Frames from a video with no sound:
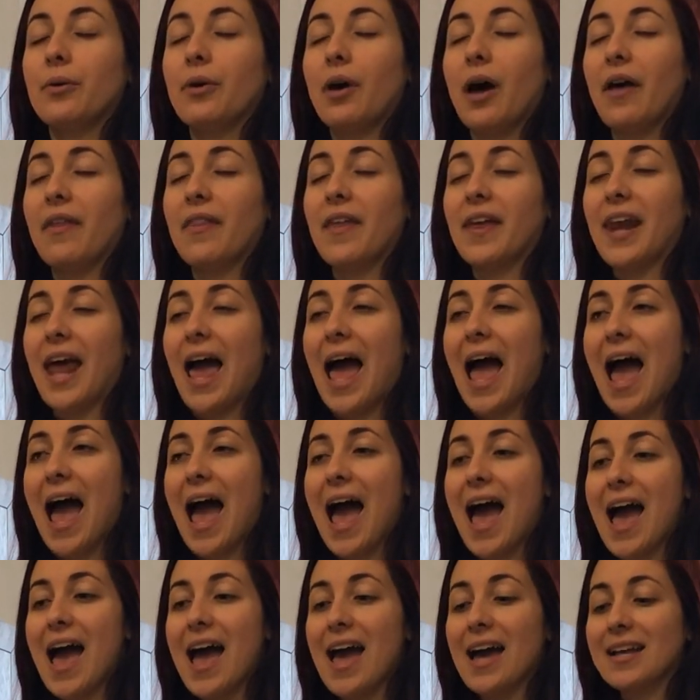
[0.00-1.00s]
And then
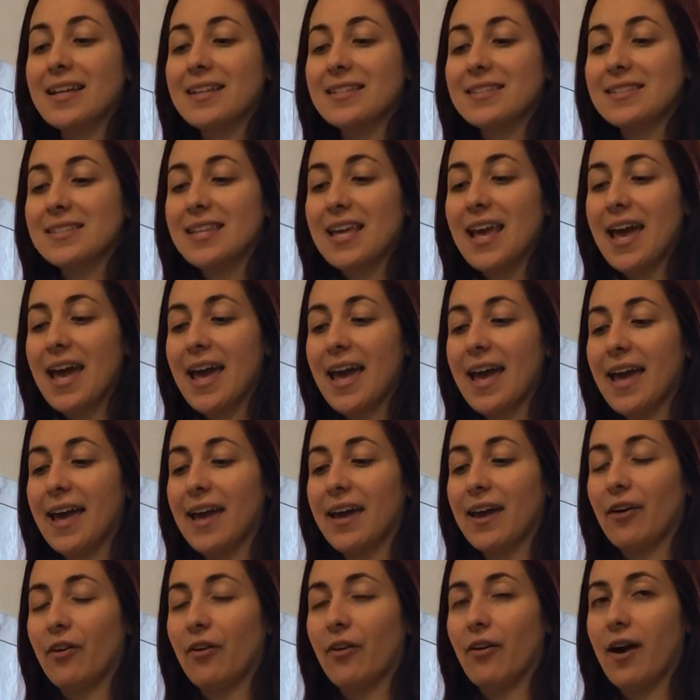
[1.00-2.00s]

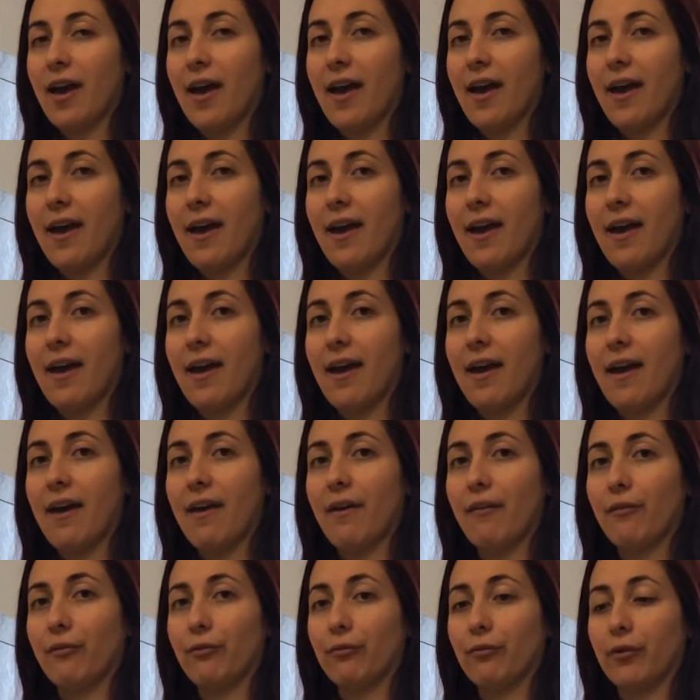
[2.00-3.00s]
exhale
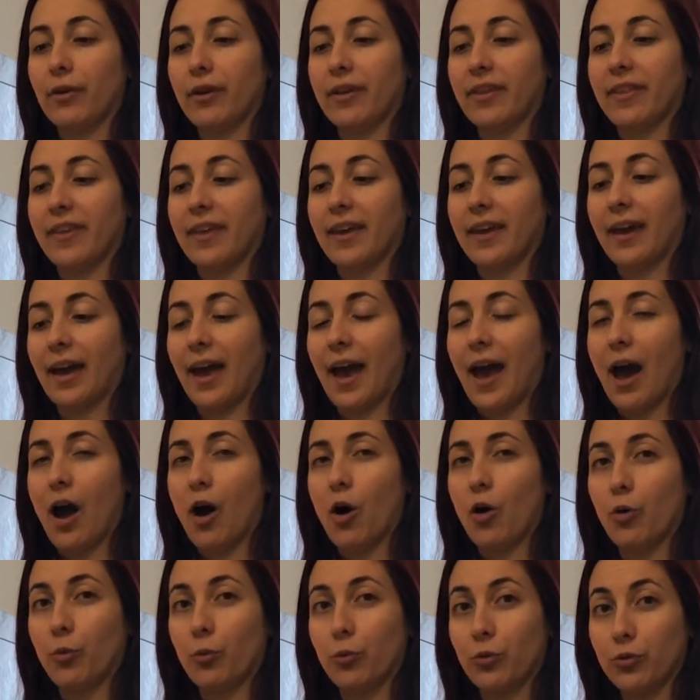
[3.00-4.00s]
everything
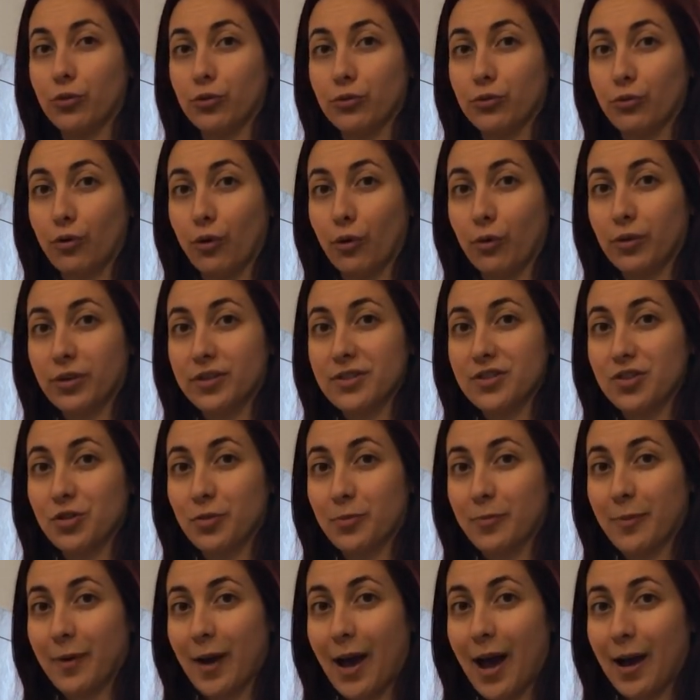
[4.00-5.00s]
out. You notice your
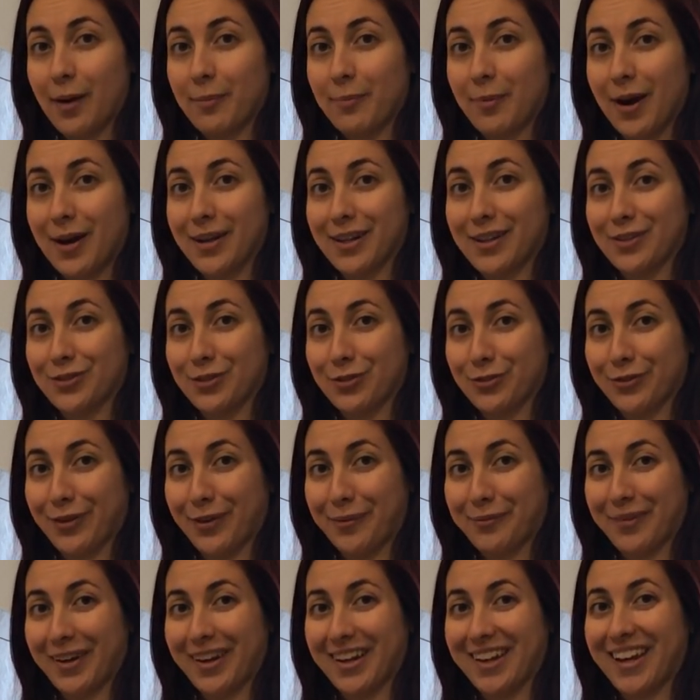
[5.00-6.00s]
back body and your
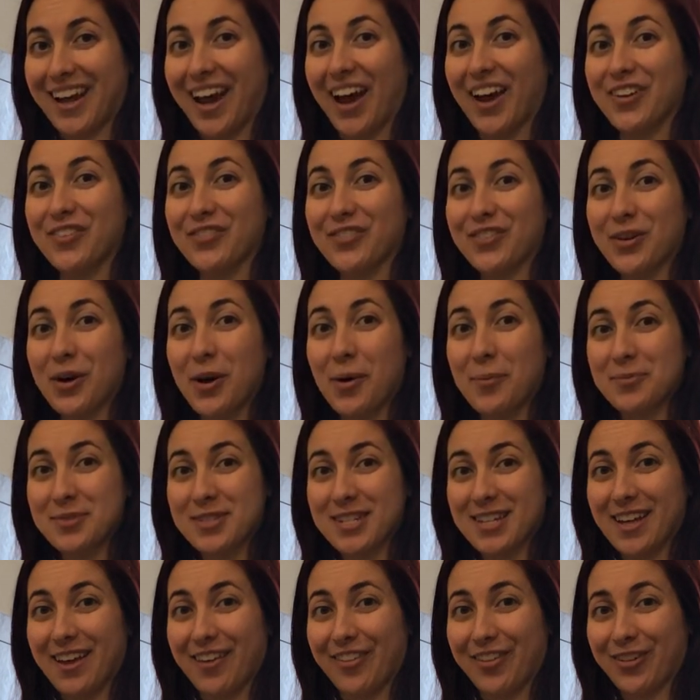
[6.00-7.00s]
front body kind of come
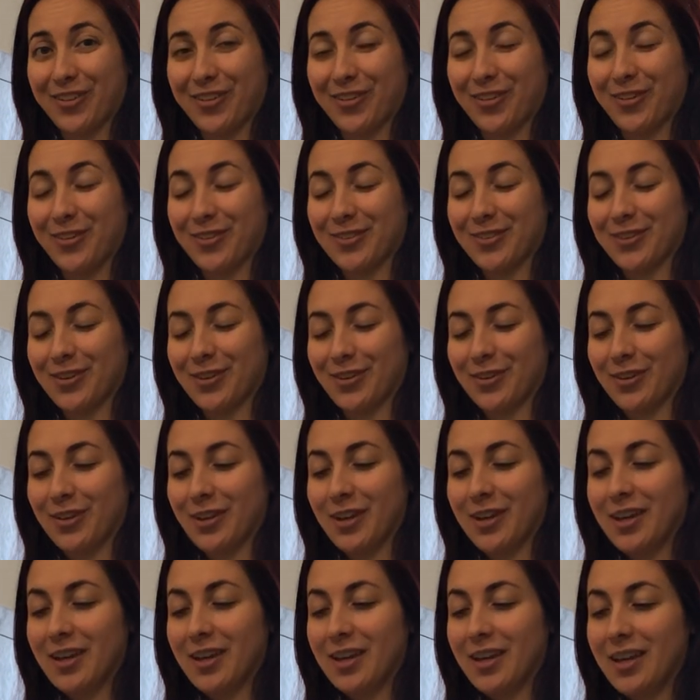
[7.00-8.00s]
together closer.
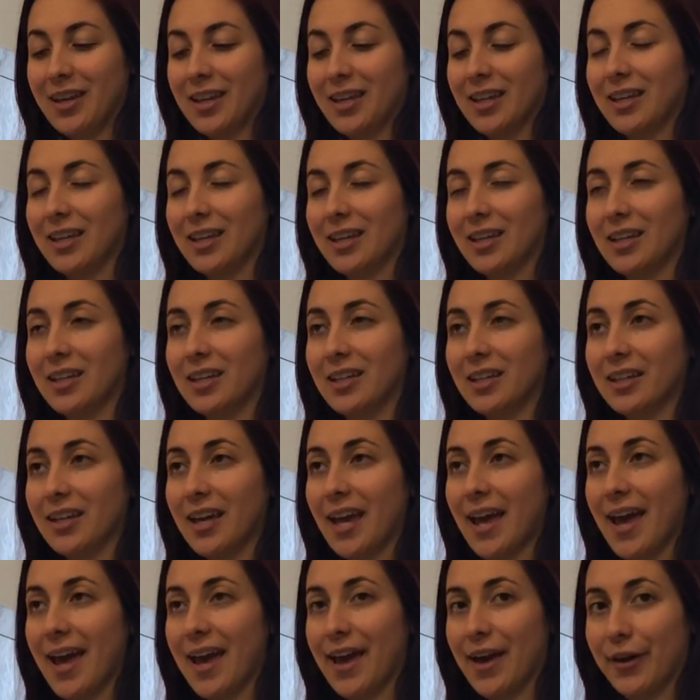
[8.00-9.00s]

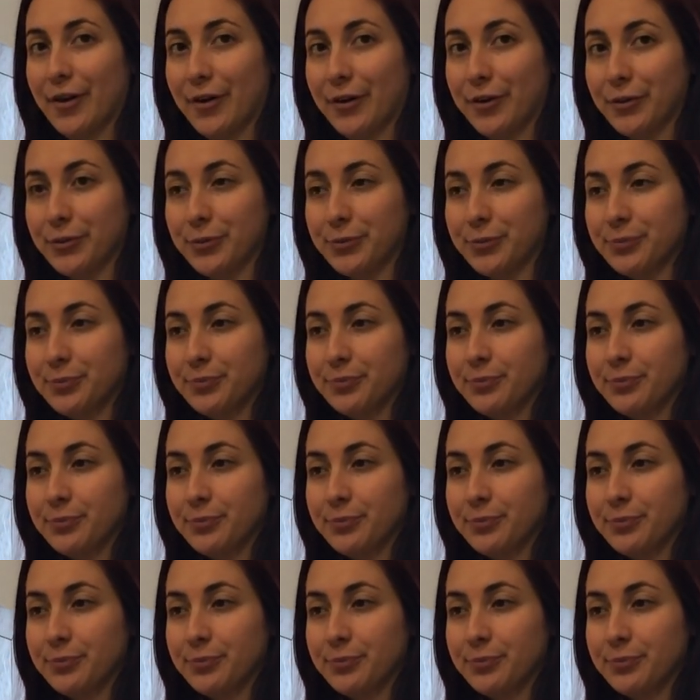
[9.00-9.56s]
Inhale.